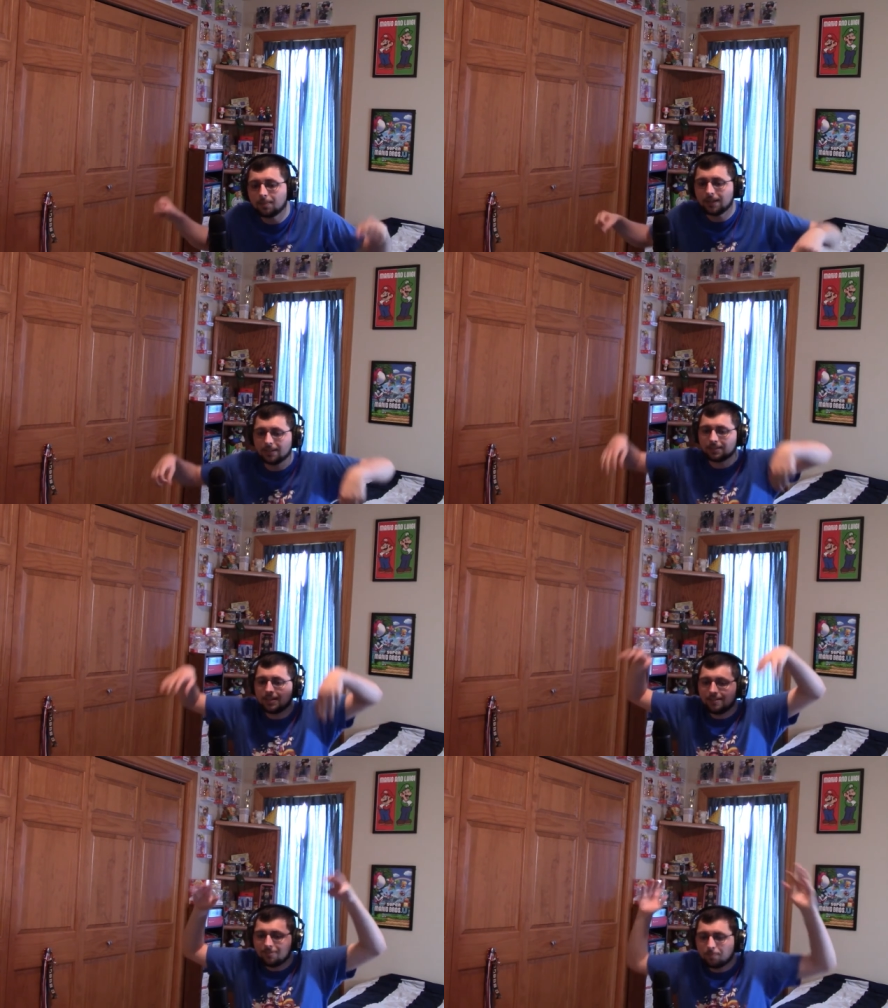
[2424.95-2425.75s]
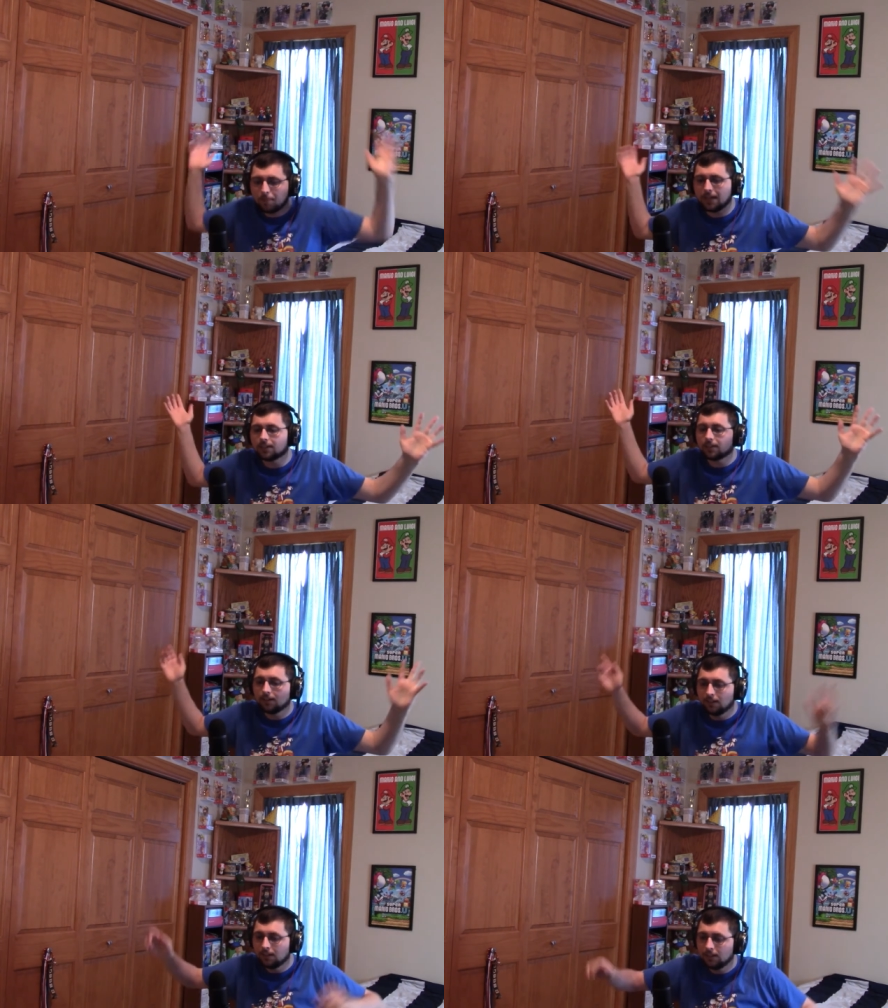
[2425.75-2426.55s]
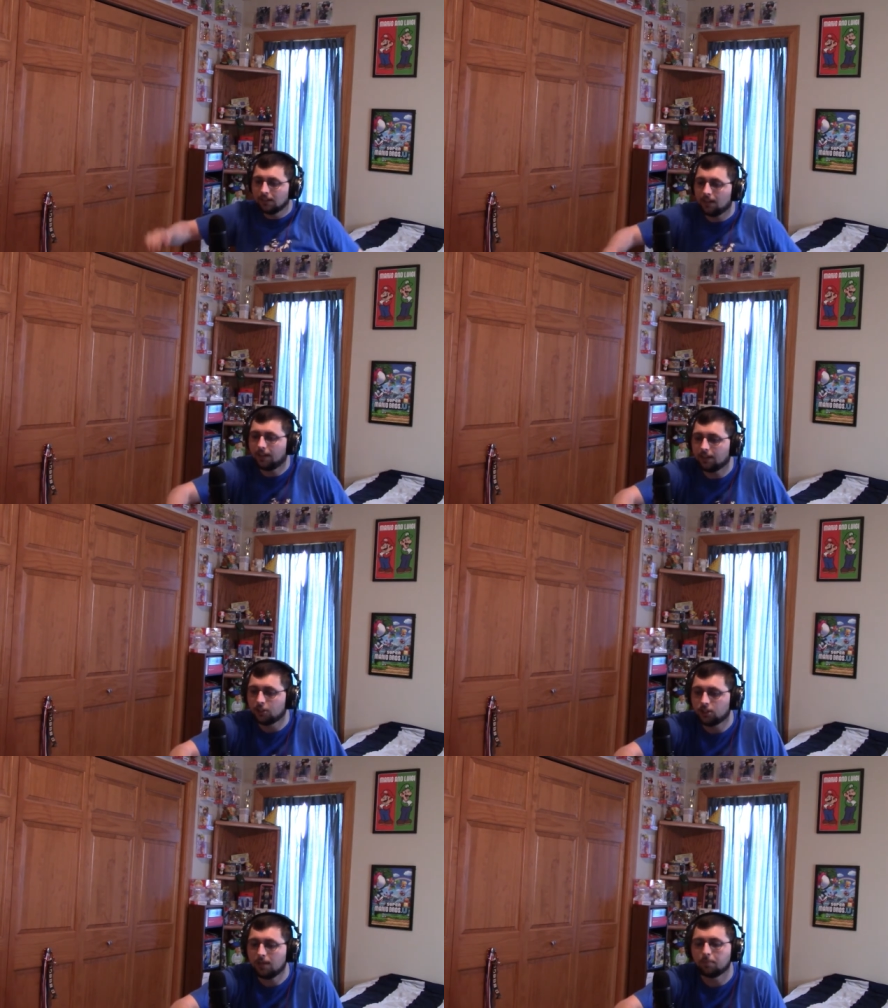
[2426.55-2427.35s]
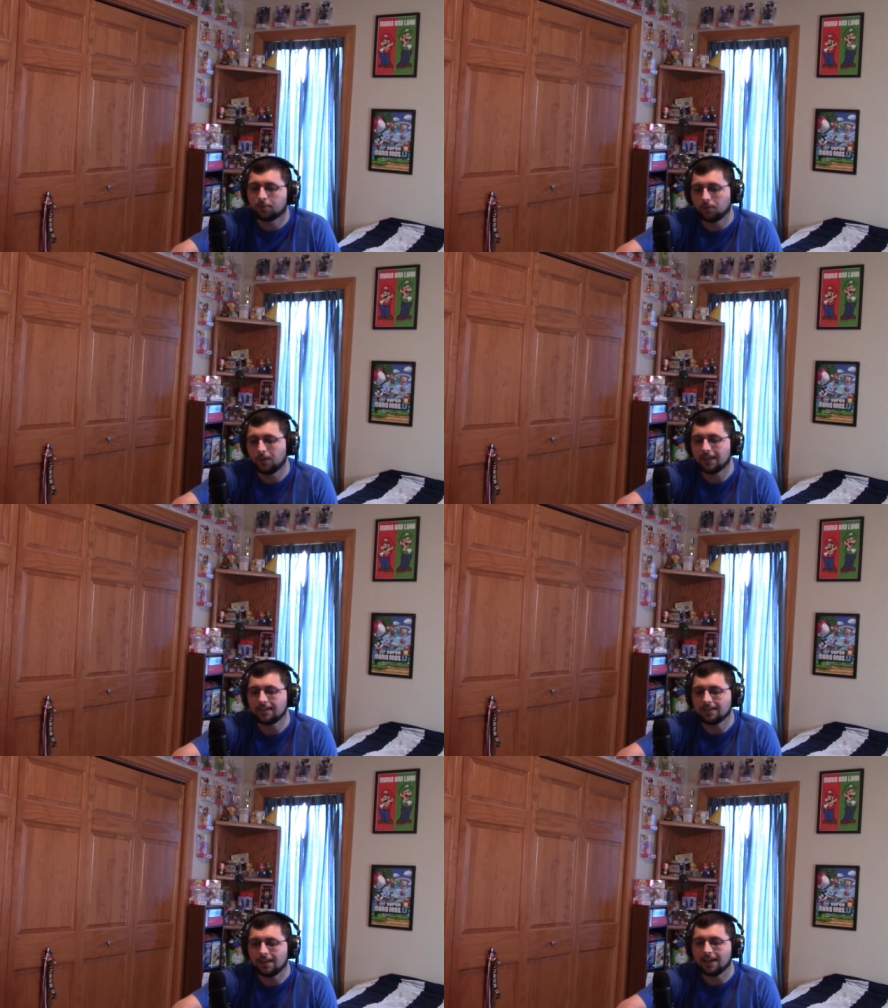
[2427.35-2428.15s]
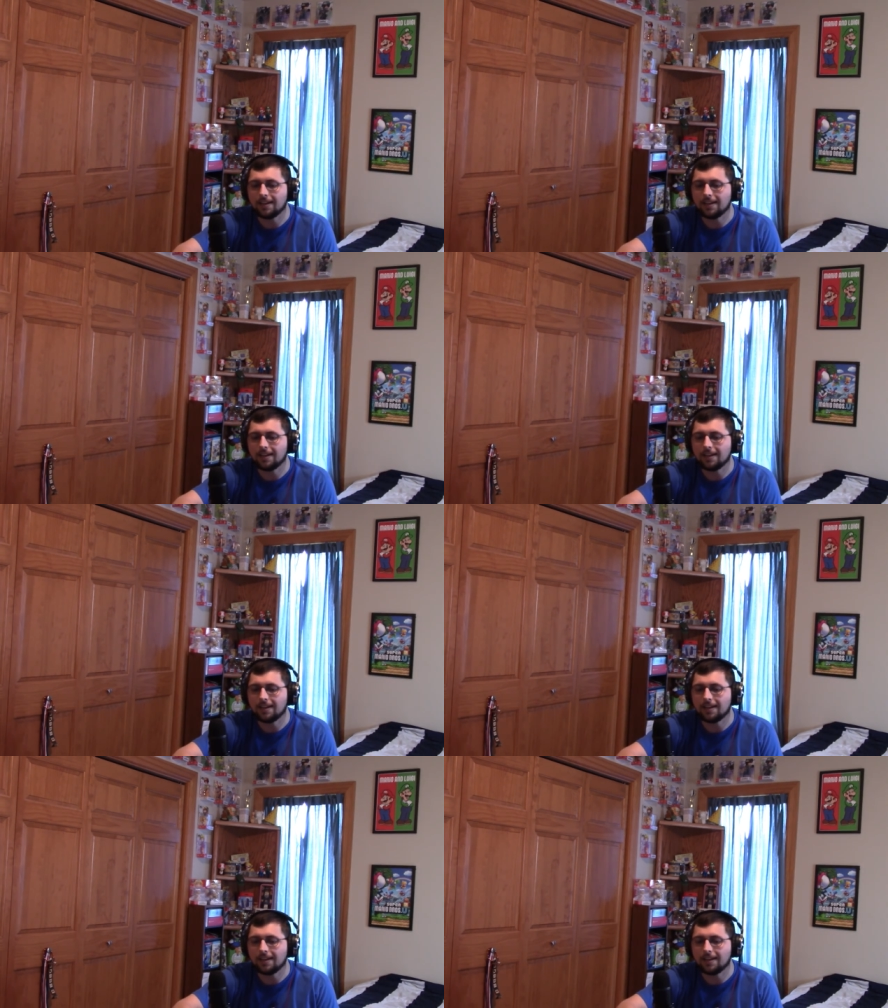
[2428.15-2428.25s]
but he does an even bigger jump when he does that.